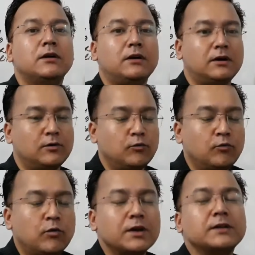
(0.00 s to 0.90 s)

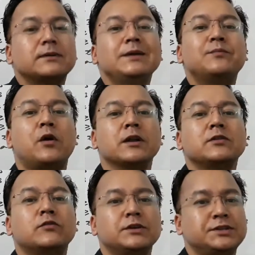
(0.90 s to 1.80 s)
One of the
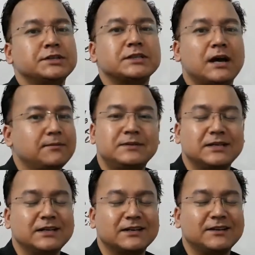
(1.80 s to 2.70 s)
important questions I have
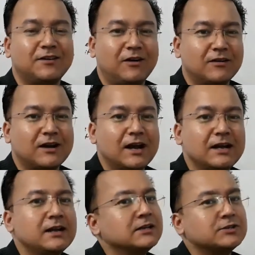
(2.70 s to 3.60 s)
taken. All
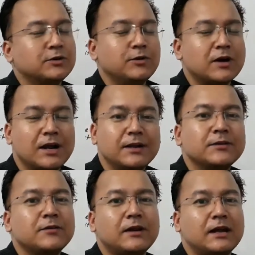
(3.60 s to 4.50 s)
right, so you can't
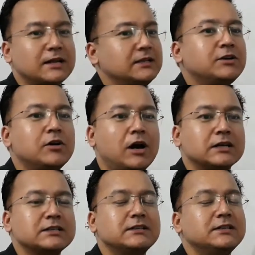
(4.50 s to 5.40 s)
ignore at any
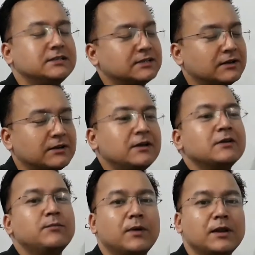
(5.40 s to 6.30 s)
cost. These are
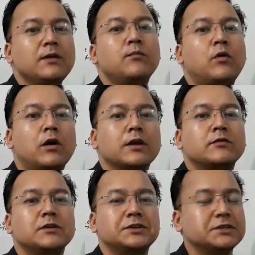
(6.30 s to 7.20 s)
very
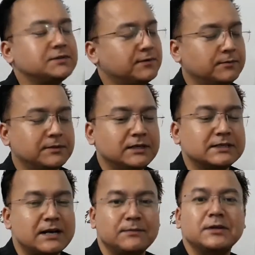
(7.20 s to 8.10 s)
important questions from the
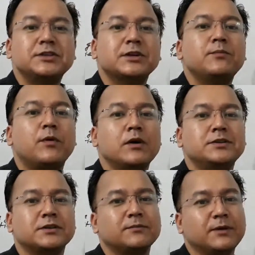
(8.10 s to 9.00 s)
examination
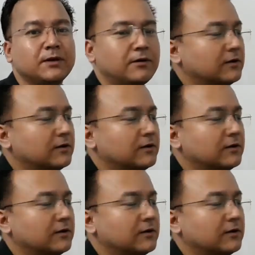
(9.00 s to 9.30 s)
point of view.